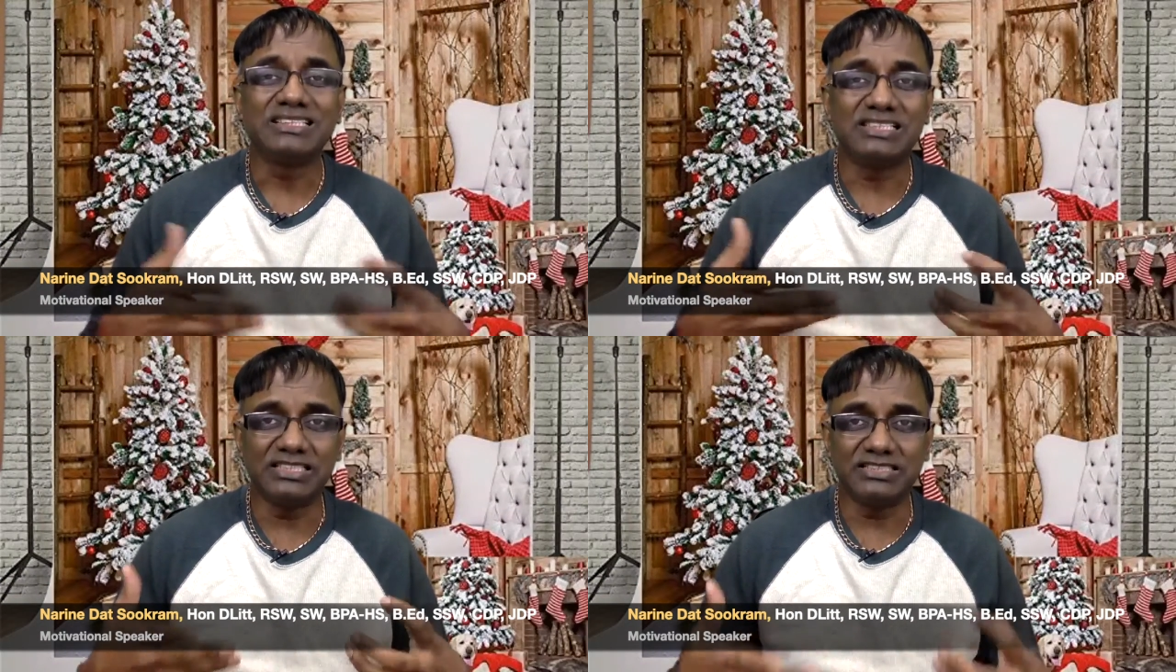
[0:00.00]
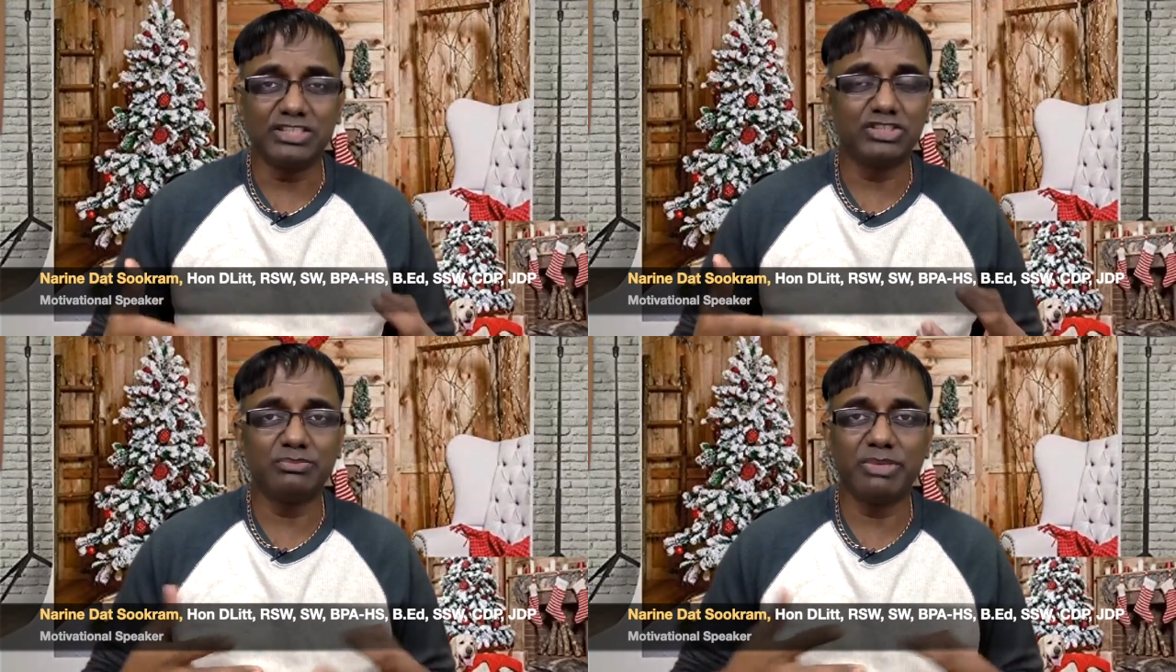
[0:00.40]

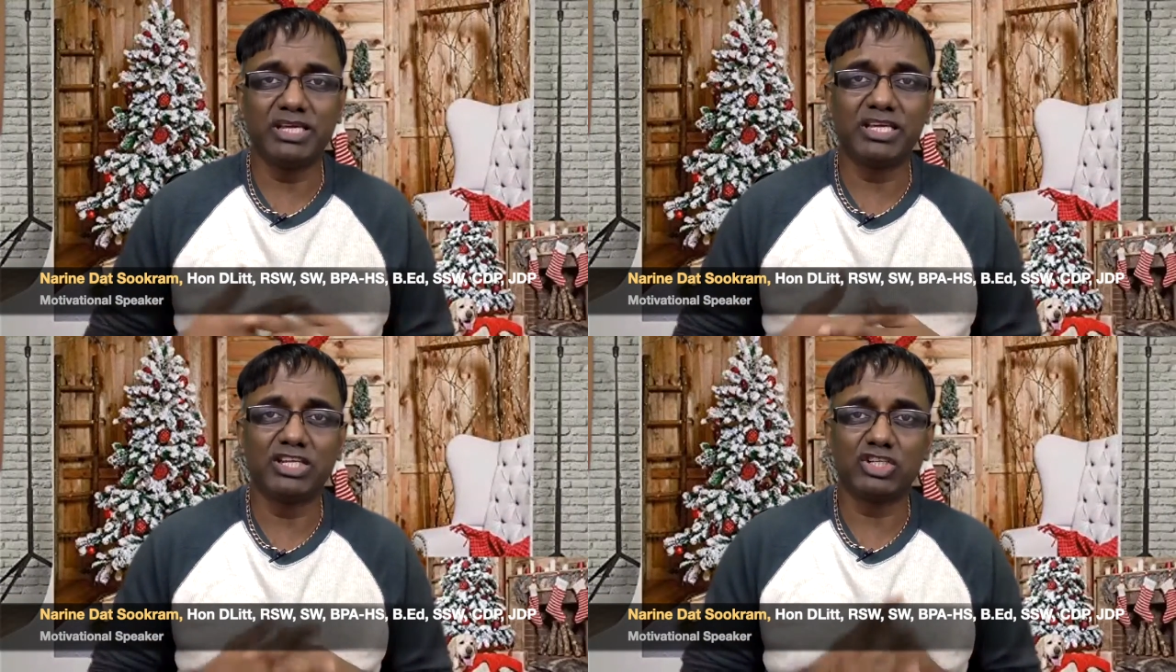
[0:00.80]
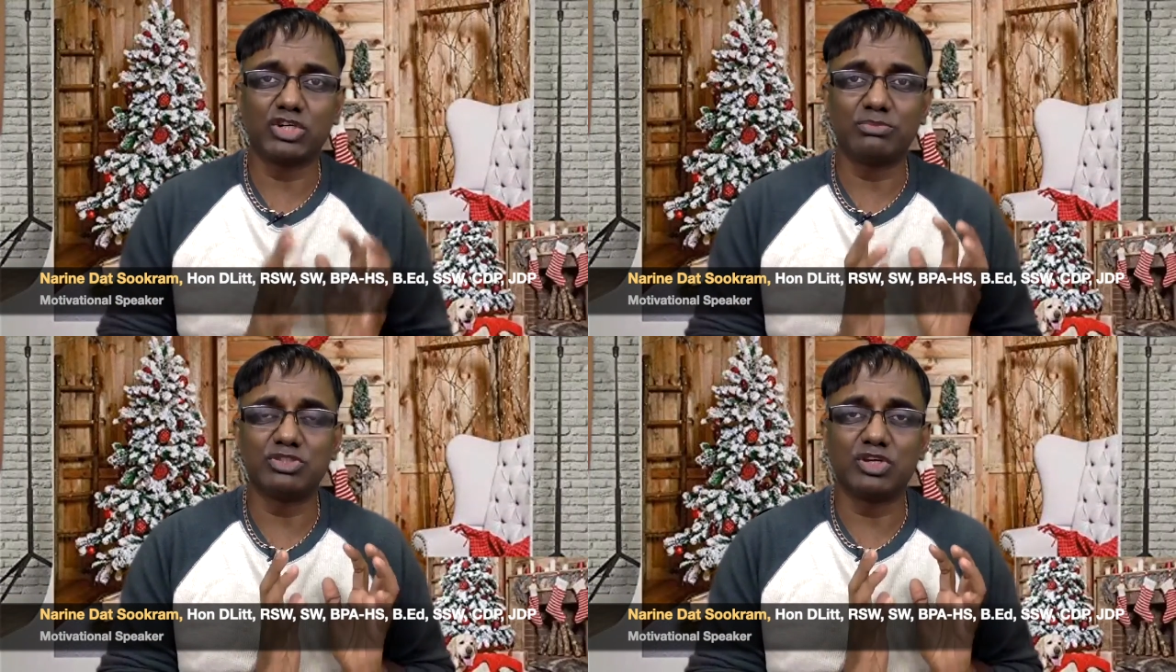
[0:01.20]
decision-making, in
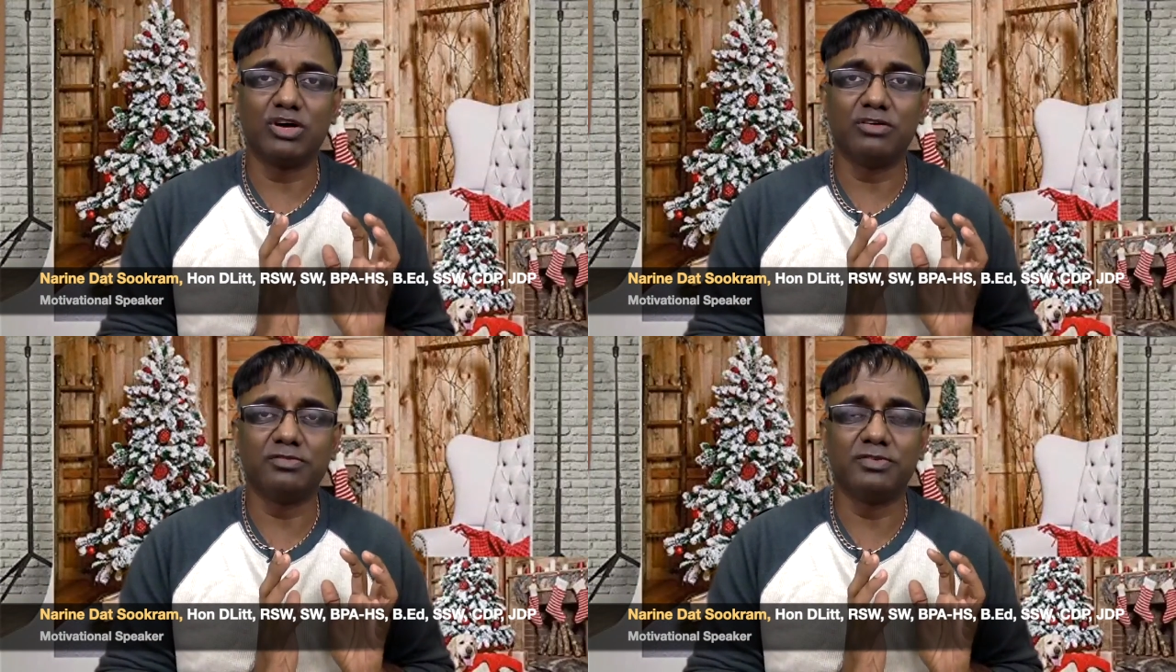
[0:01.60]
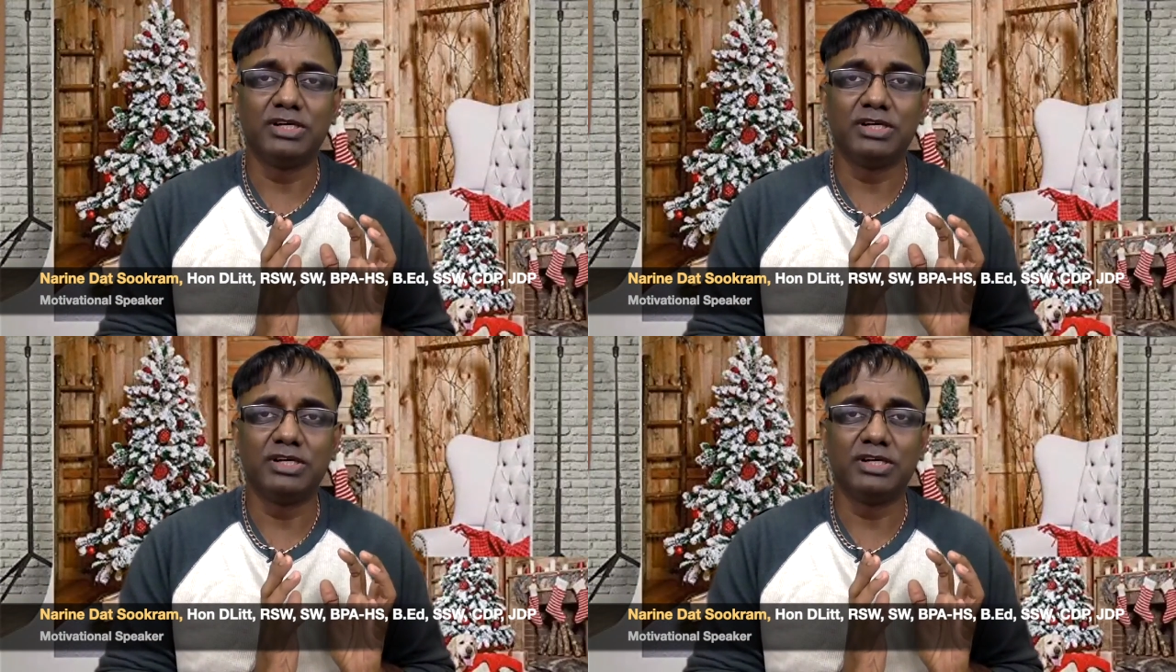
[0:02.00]
terms of,